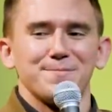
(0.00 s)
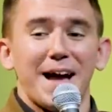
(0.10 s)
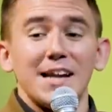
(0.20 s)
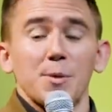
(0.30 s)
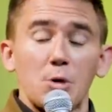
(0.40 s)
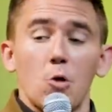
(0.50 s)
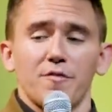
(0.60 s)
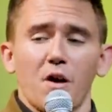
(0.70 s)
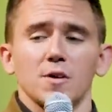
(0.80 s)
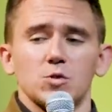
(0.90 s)
I ended up going
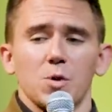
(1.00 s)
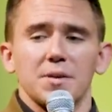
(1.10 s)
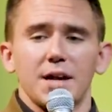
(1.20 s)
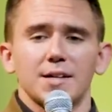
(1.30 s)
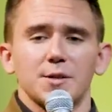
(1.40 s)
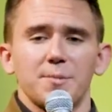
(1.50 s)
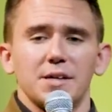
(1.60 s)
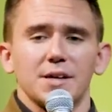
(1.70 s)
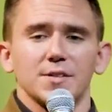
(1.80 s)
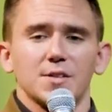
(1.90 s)
far in swimming. I ended up
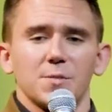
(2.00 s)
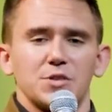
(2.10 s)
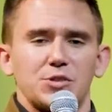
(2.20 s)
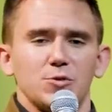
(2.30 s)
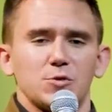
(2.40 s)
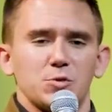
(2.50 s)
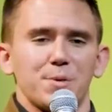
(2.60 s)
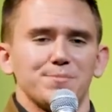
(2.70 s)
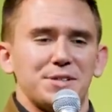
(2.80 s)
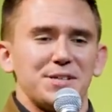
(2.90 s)
being a substitute
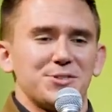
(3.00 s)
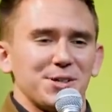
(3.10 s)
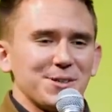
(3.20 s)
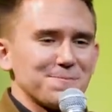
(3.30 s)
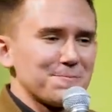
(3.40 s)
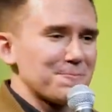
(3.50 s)
swim teacher.